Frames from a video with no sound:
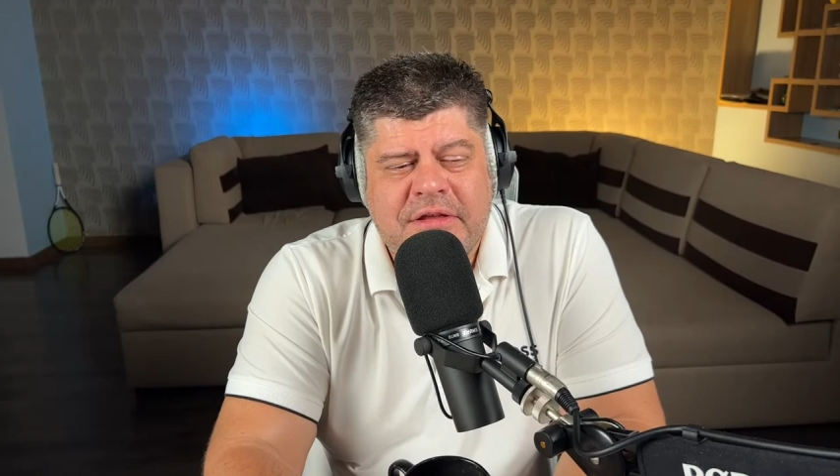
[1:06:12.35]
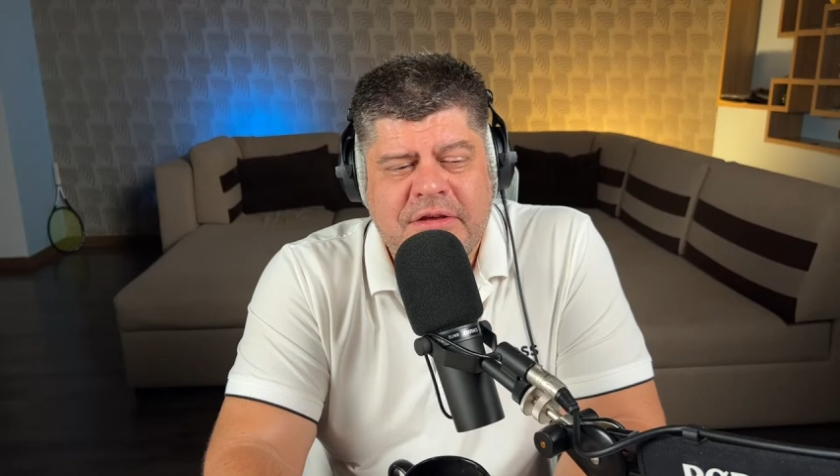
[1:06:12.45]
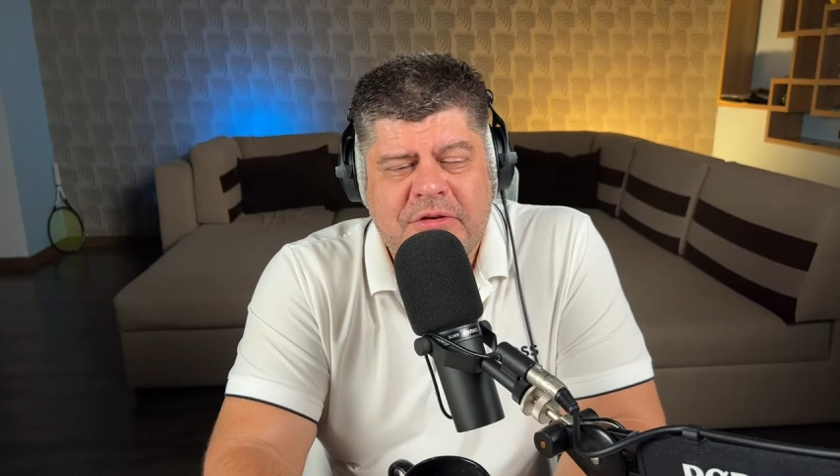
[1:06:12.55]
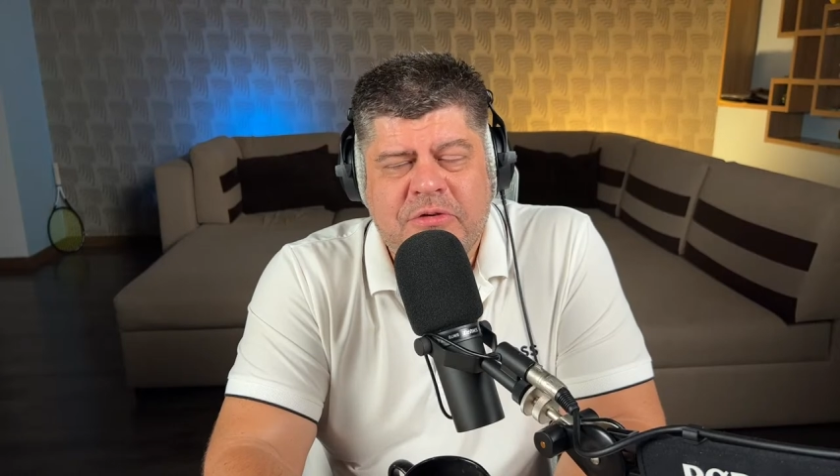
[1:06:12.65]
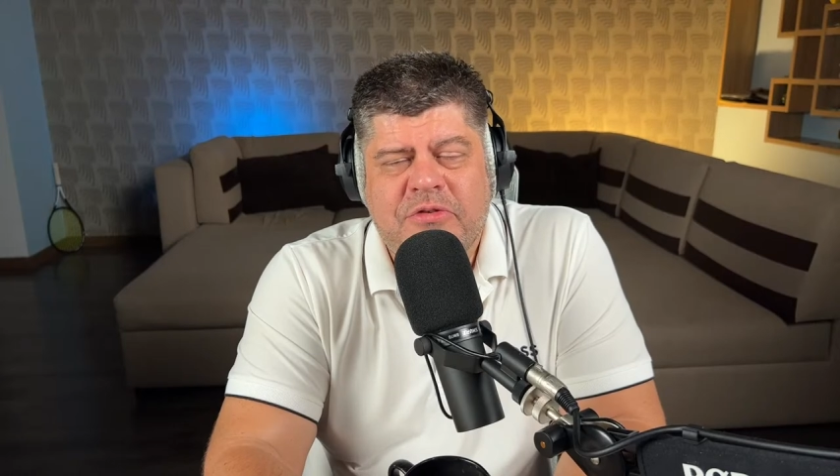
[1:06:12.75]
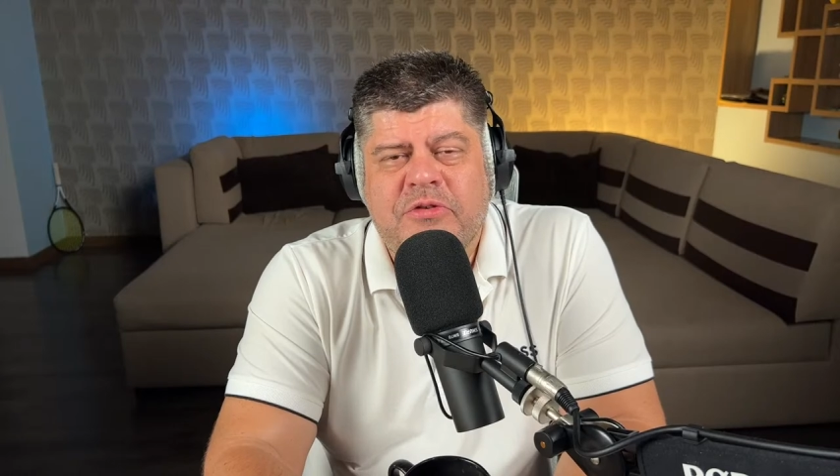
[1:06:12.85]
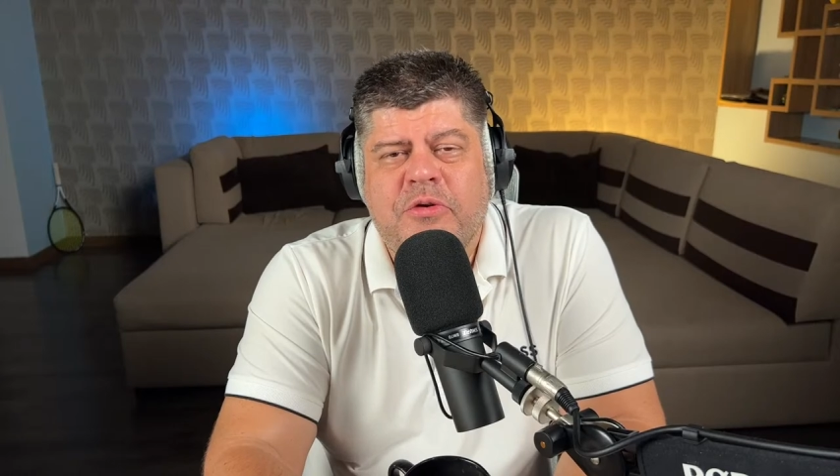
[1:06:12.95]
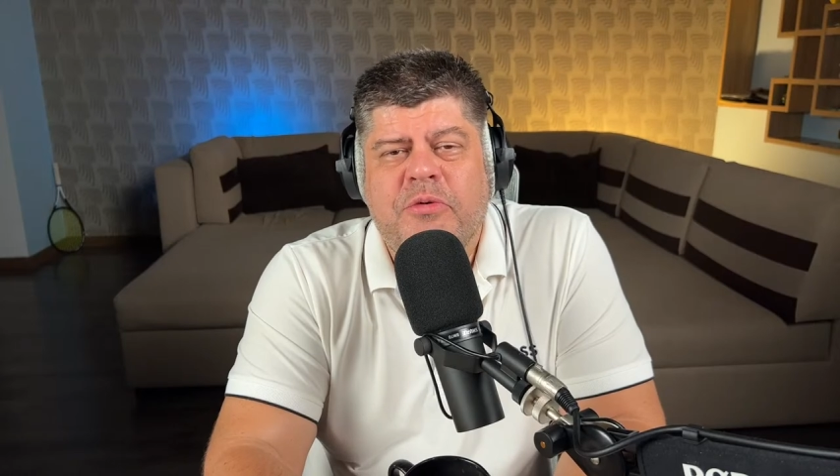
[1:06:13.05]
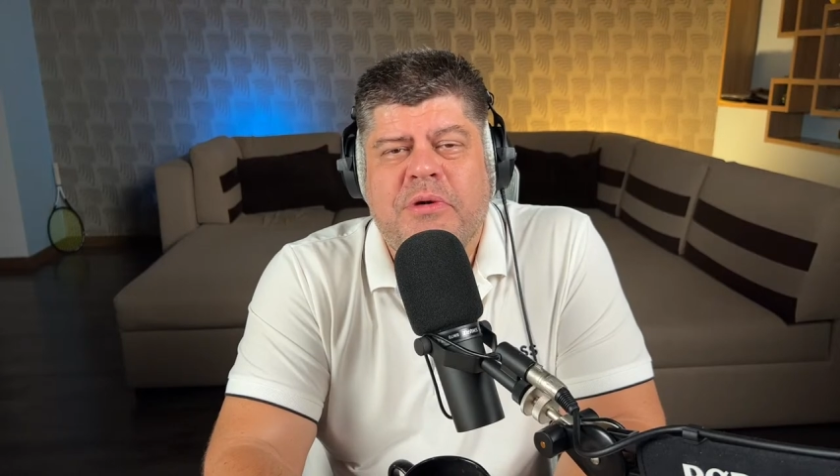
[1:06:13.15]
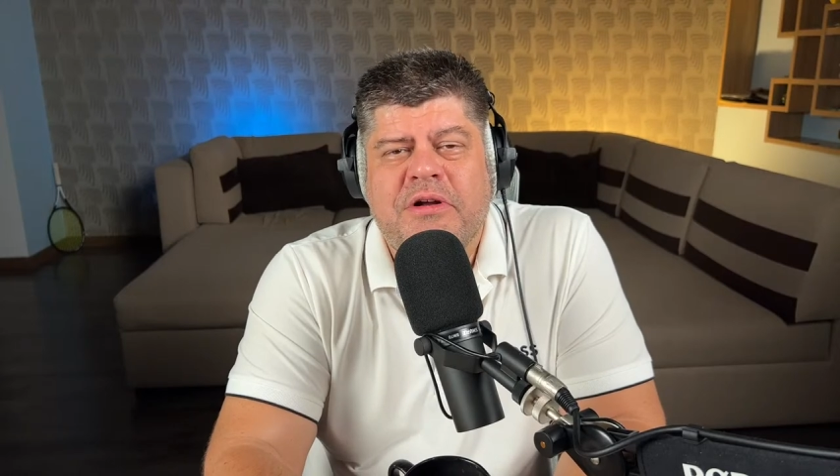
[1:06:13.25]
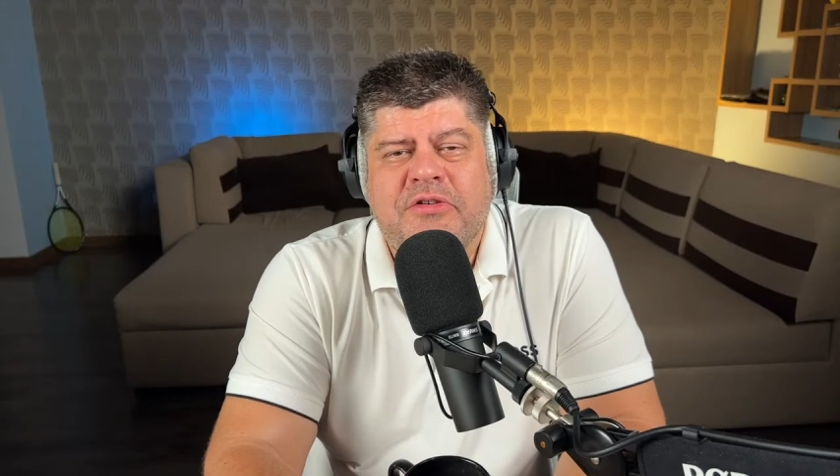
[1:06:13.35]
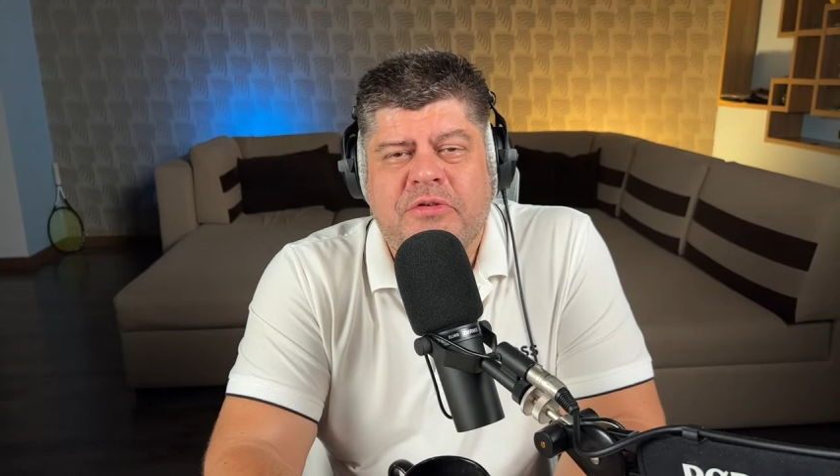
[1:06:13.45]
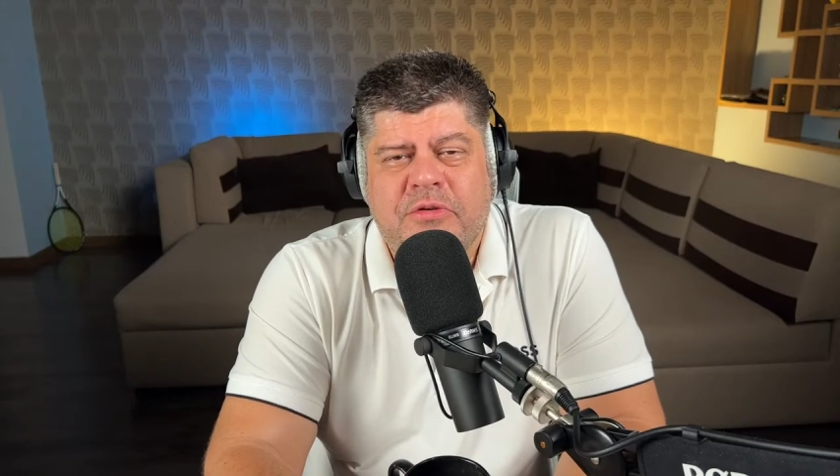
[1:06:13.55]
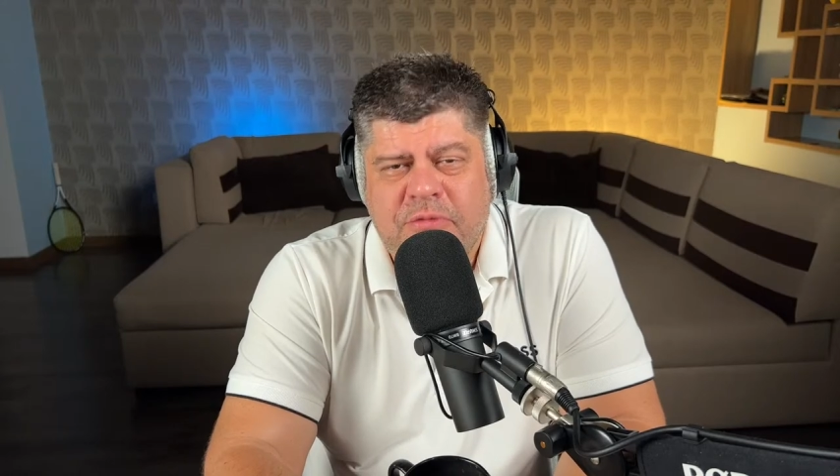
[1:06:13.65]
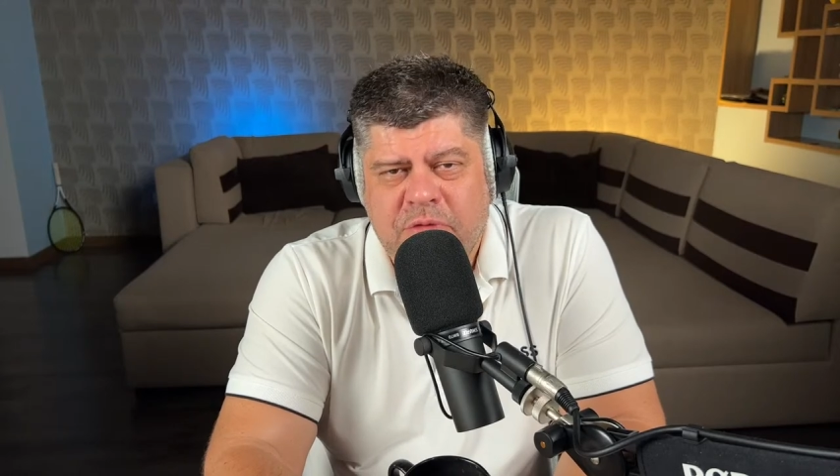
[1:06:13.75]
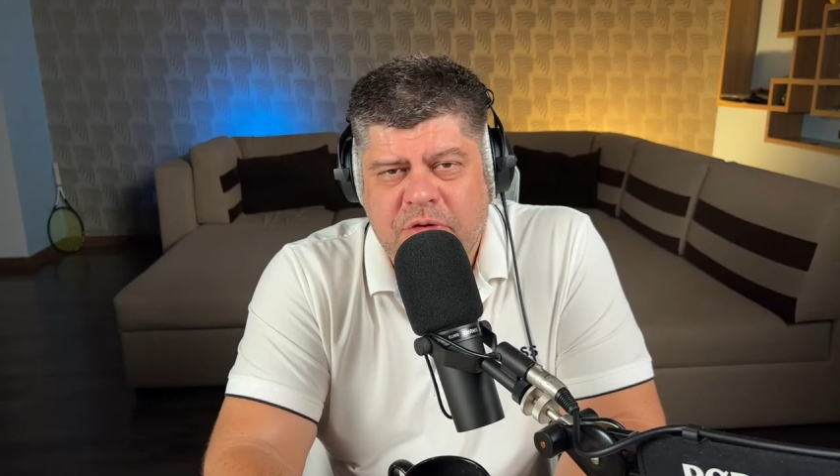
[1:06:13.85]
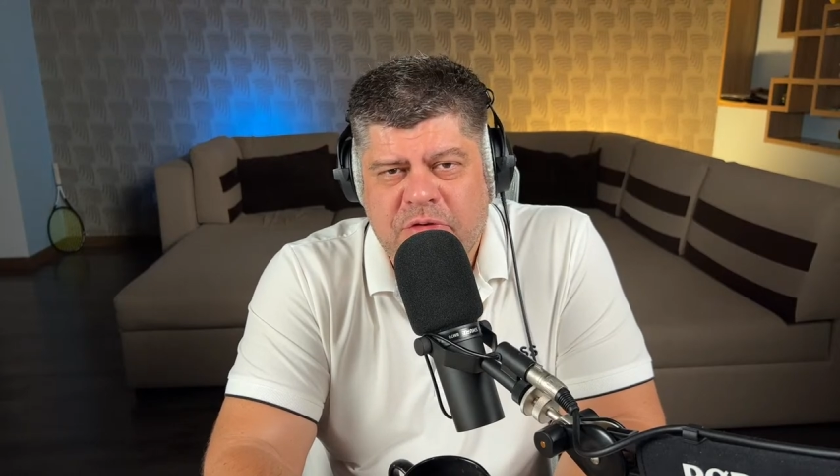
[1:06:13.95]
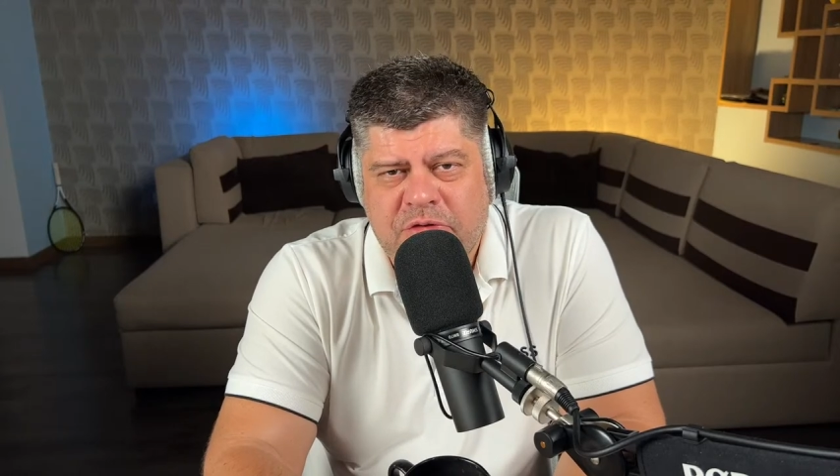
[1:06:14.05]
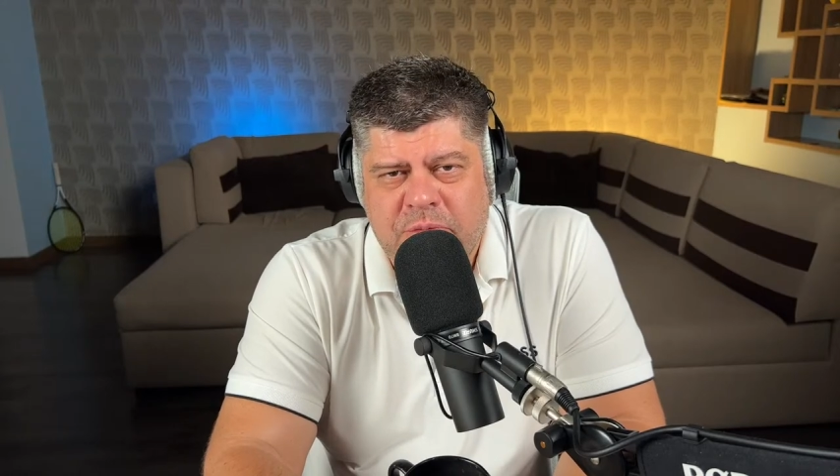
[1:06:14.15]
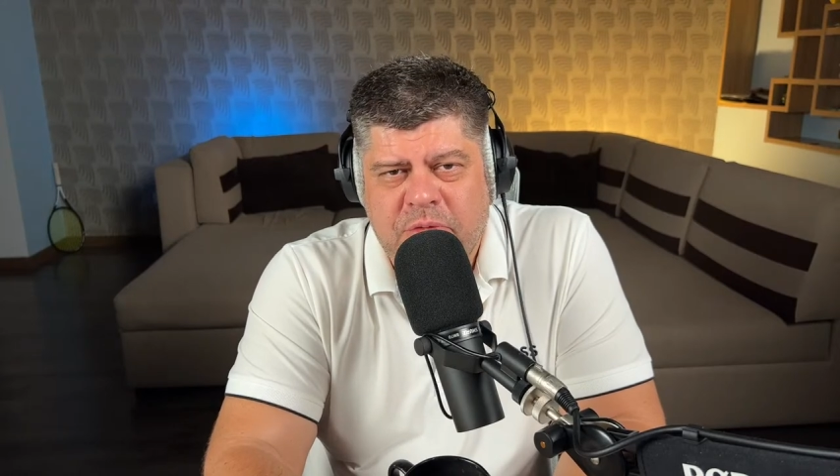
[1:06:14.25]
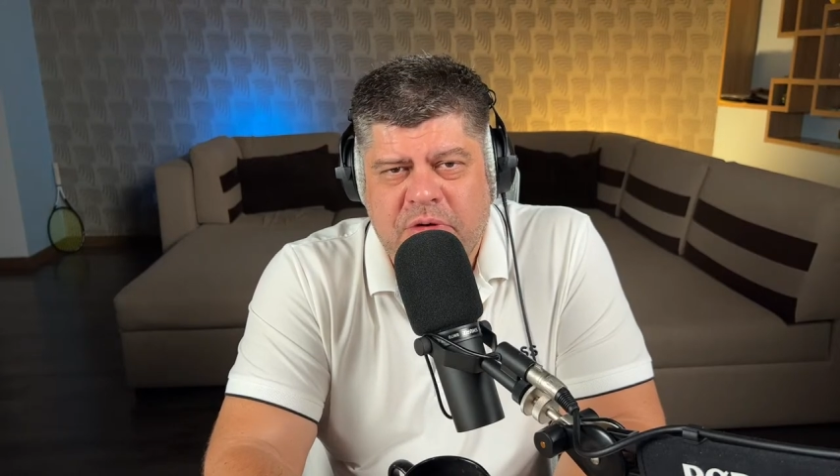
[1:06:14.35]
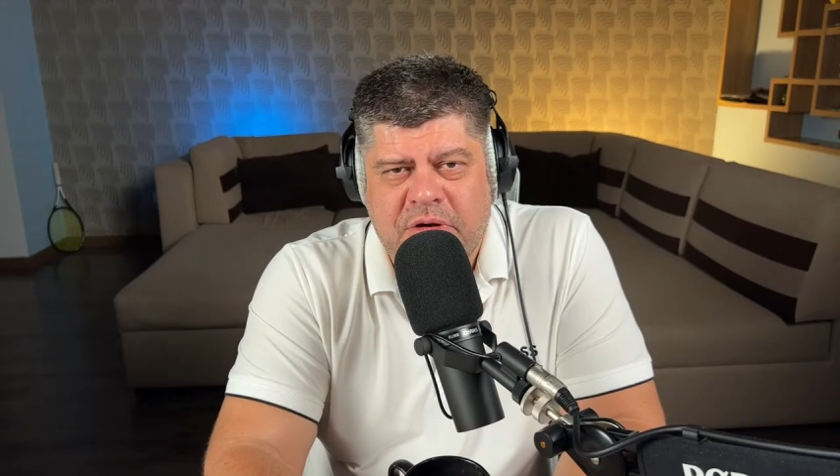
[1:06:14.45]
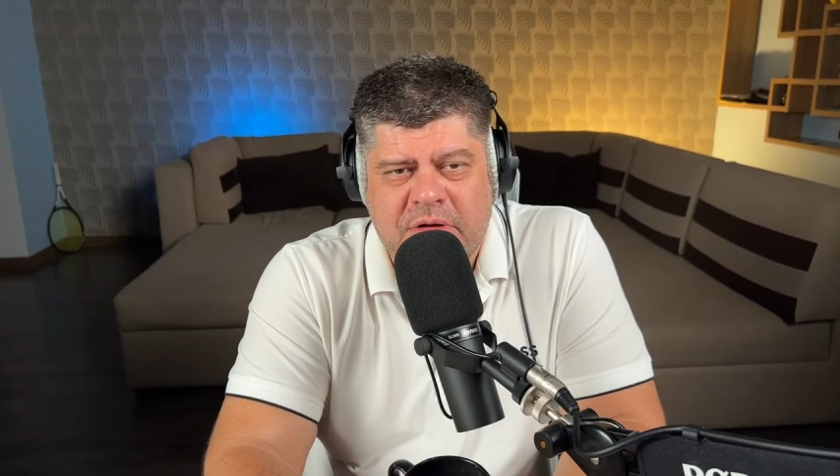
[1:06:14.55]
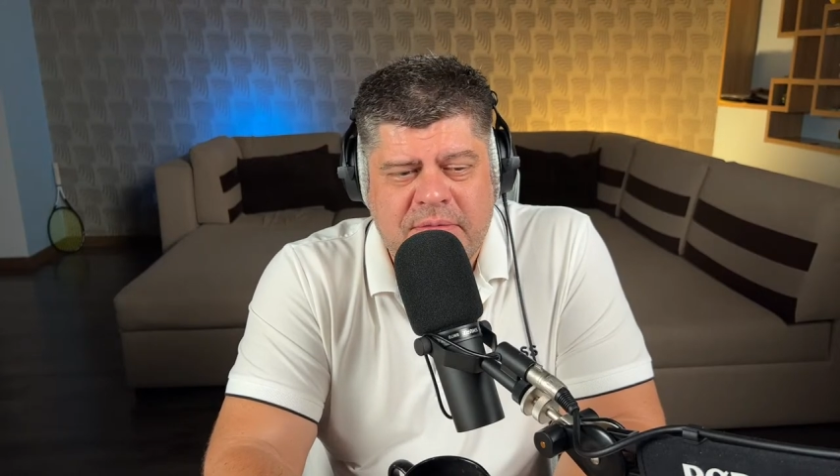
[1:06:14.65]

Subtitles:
thank you so much for your support.